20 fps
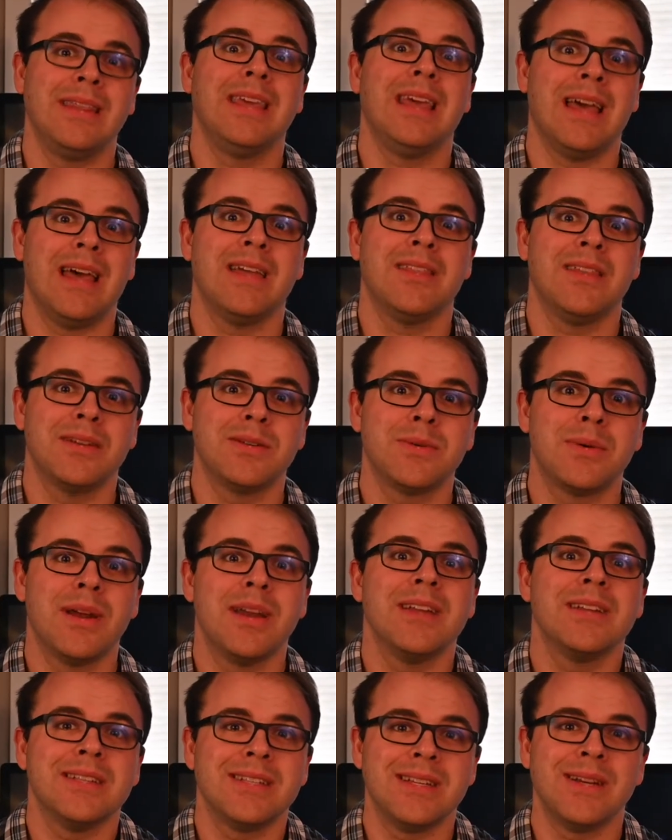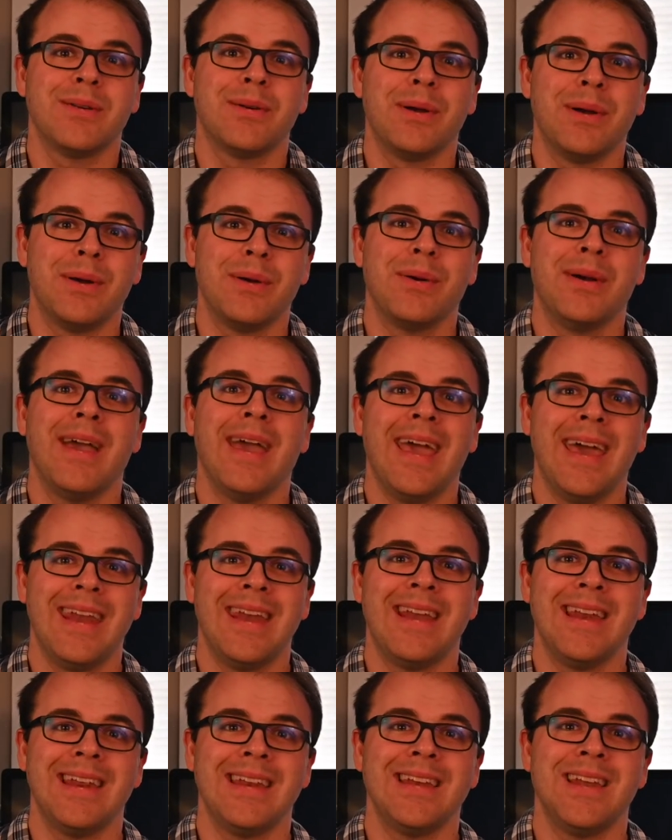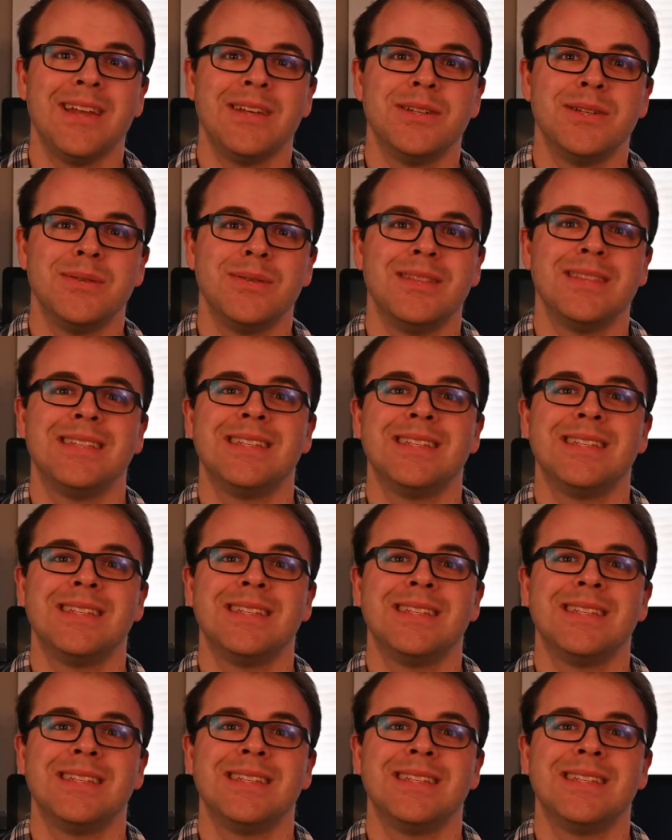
Yeah, that's right, zero editing done to it.